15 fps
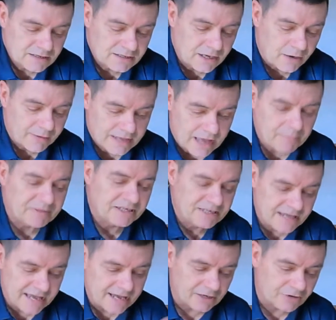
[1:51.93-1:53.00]
going up and
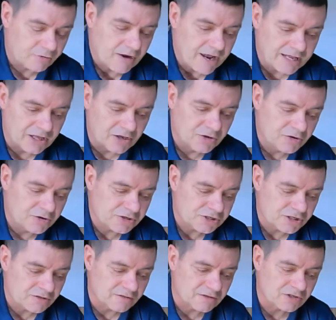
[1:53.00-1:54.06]
down, creating
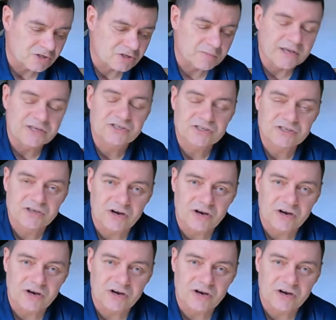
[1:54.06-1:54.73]
inertia that the suspension's